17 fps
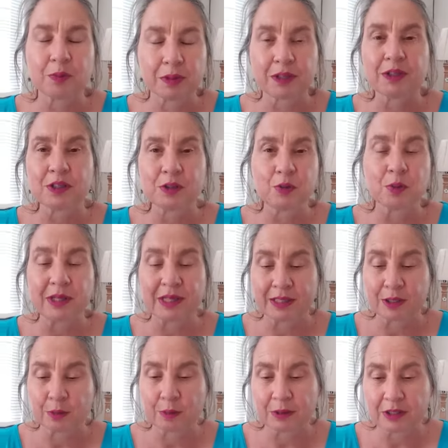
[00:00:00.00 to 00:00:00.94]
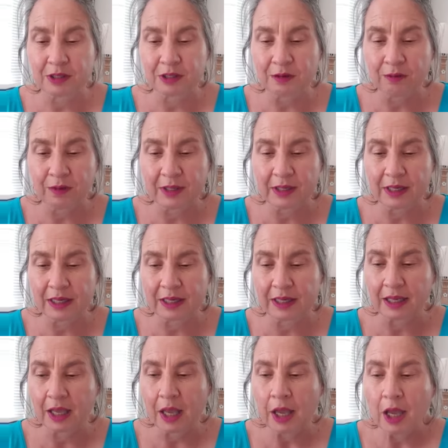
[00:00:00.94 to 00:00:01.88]
but this week
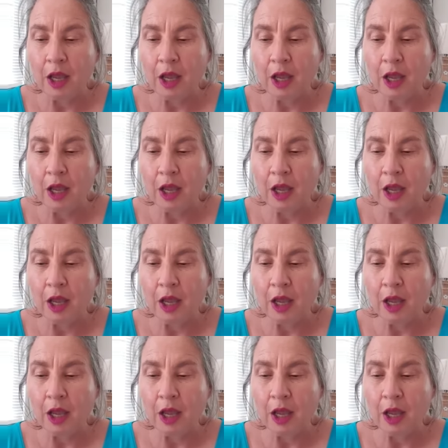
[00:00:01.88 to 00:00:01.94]
specifically.